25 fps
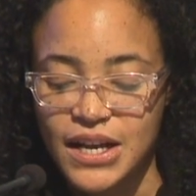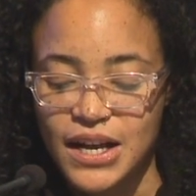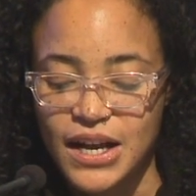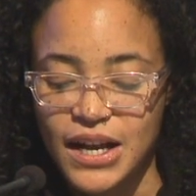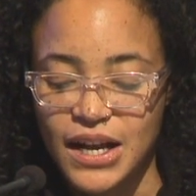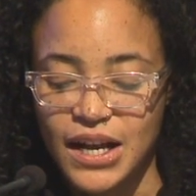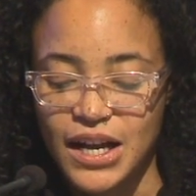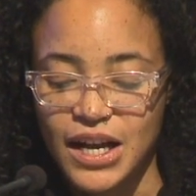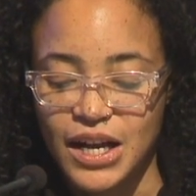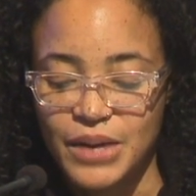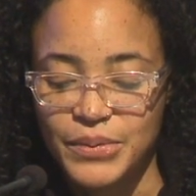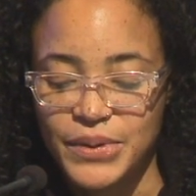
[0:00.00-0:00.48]

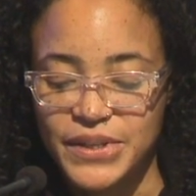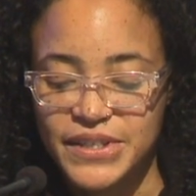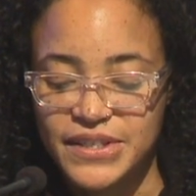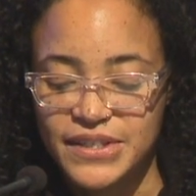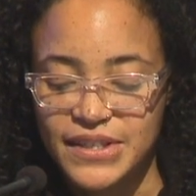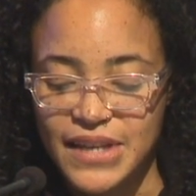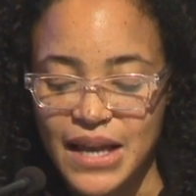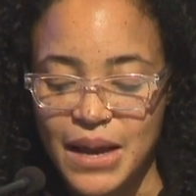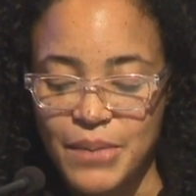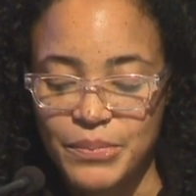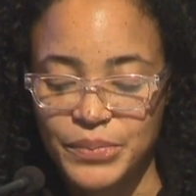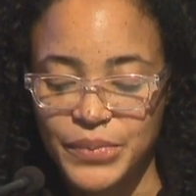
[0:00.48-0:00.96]
um, a
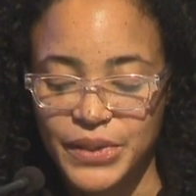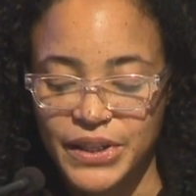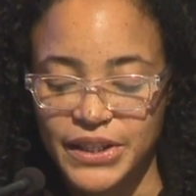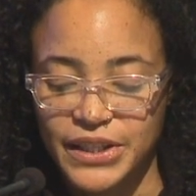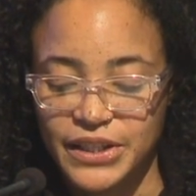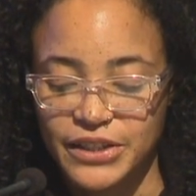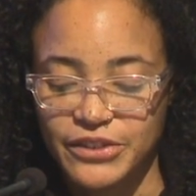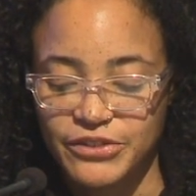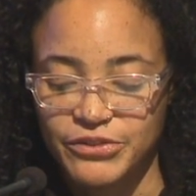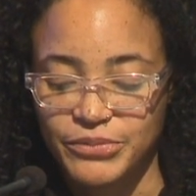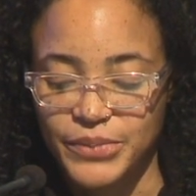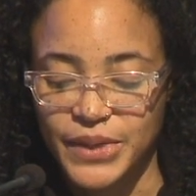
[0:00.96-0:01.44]

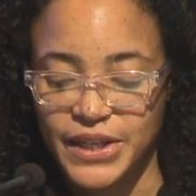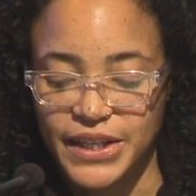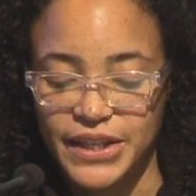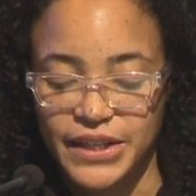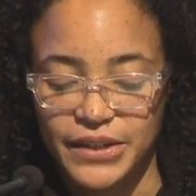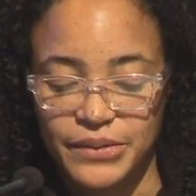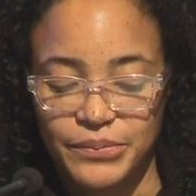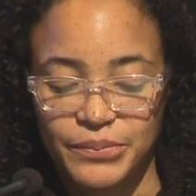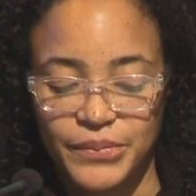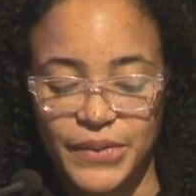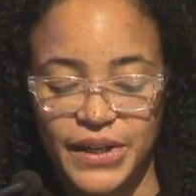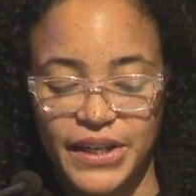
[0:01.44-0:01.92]
sampling of
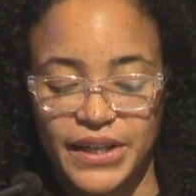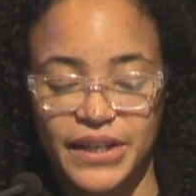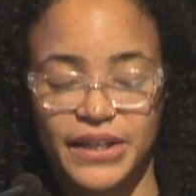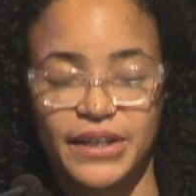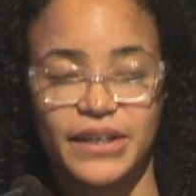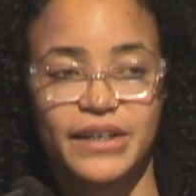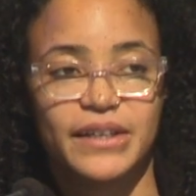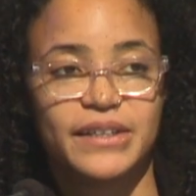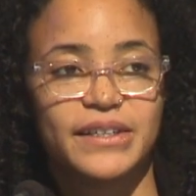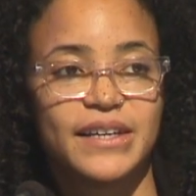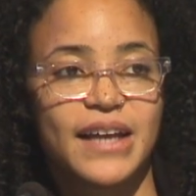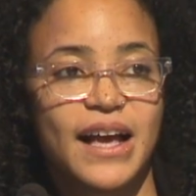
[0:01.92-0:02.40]
my, my
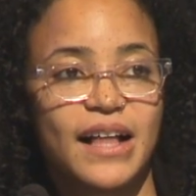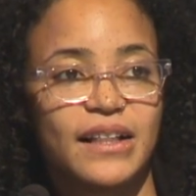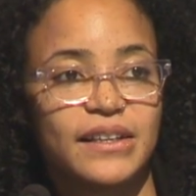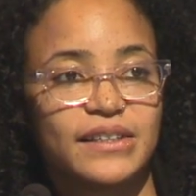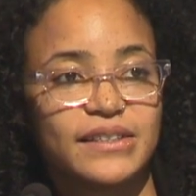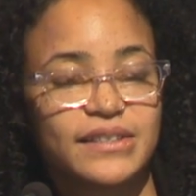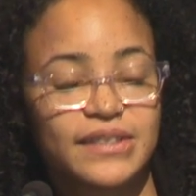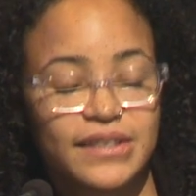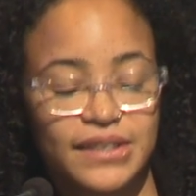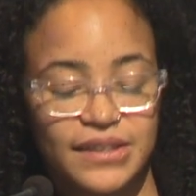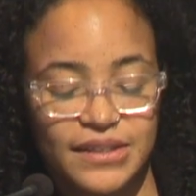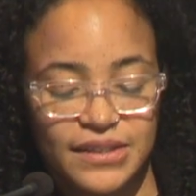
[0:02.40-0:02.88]

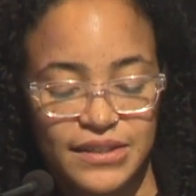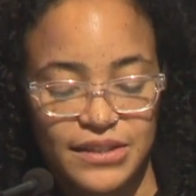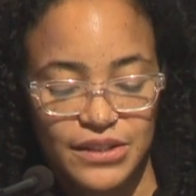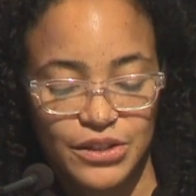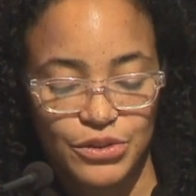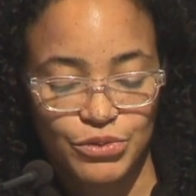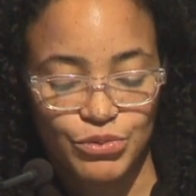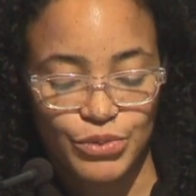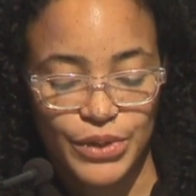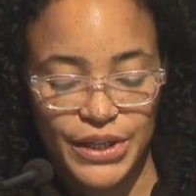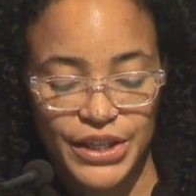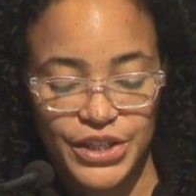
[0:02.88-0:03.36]
analysis and
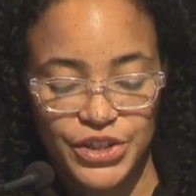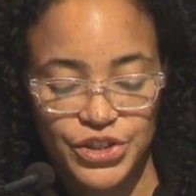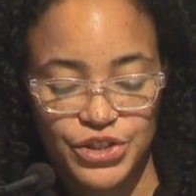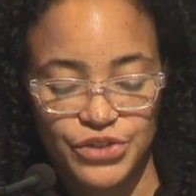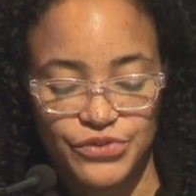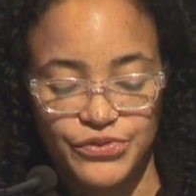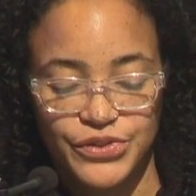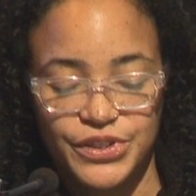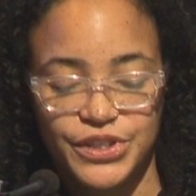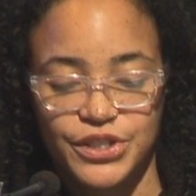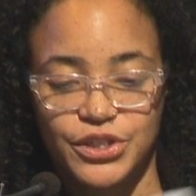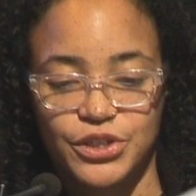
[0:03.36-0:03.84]
the range
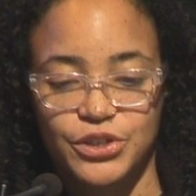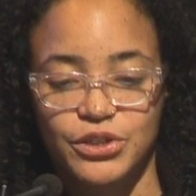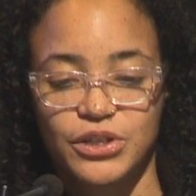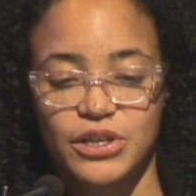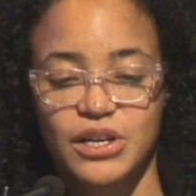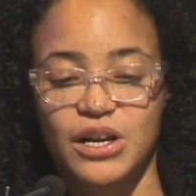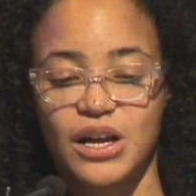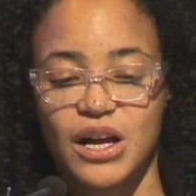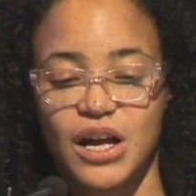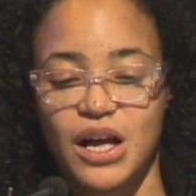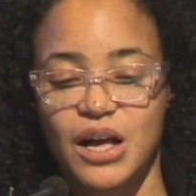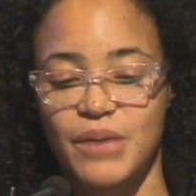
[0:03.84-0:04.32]
of visitor
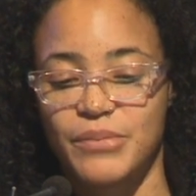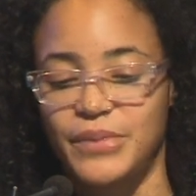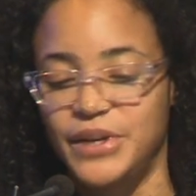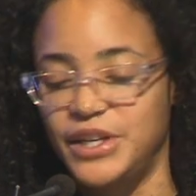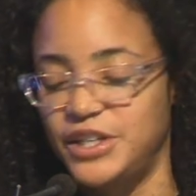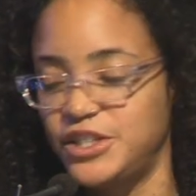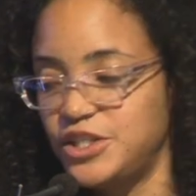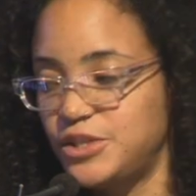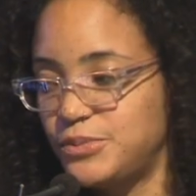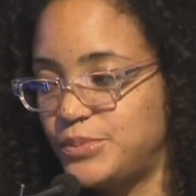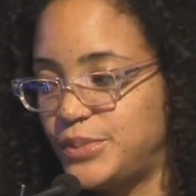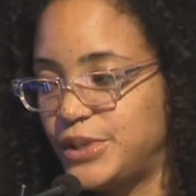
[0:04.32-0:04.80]

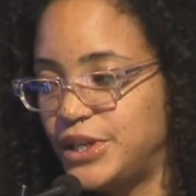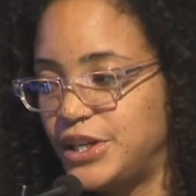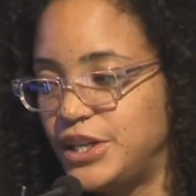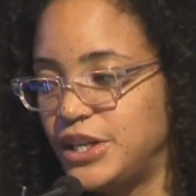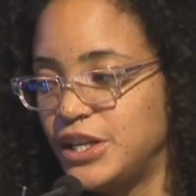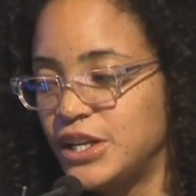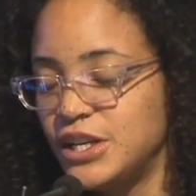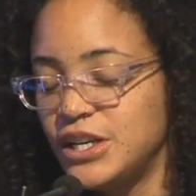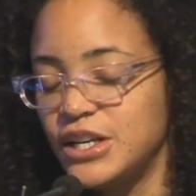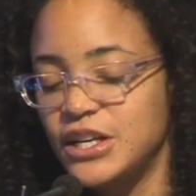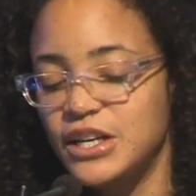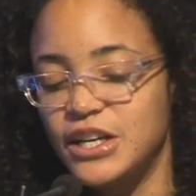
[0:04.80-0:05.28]
comments, but
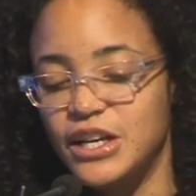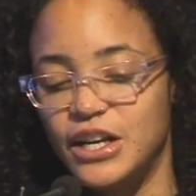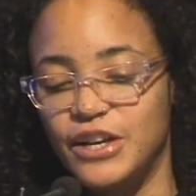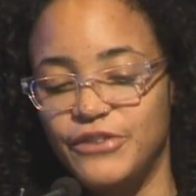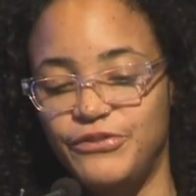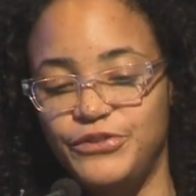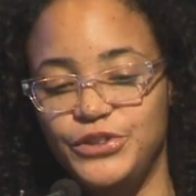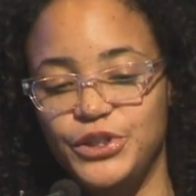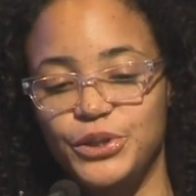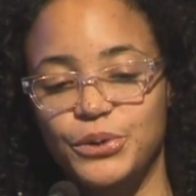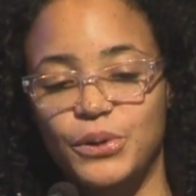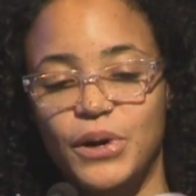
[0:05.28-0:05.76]
a
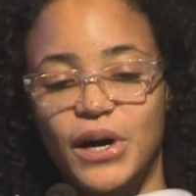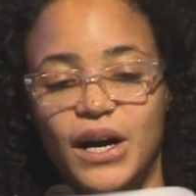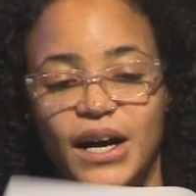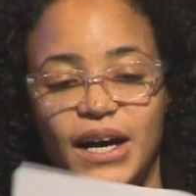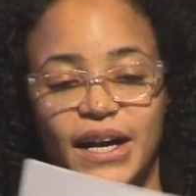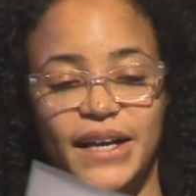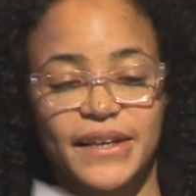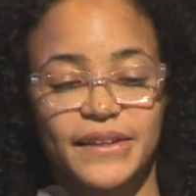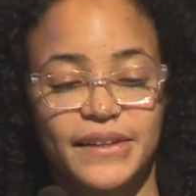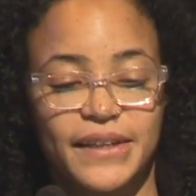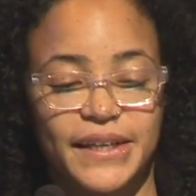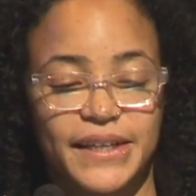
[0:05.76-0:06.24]
few
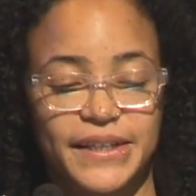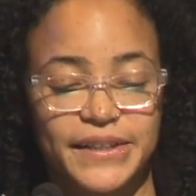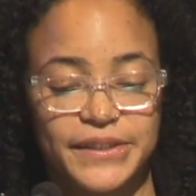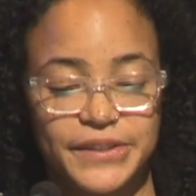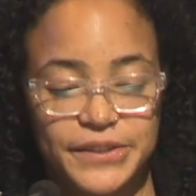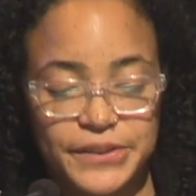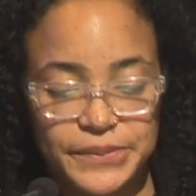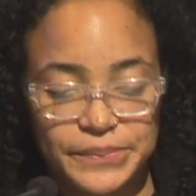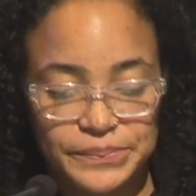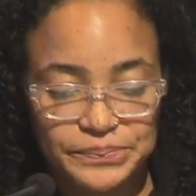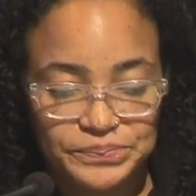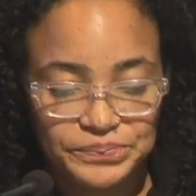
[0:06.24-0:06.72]

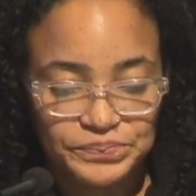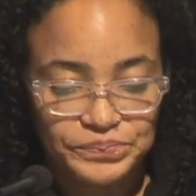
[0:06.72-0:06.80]
highlights.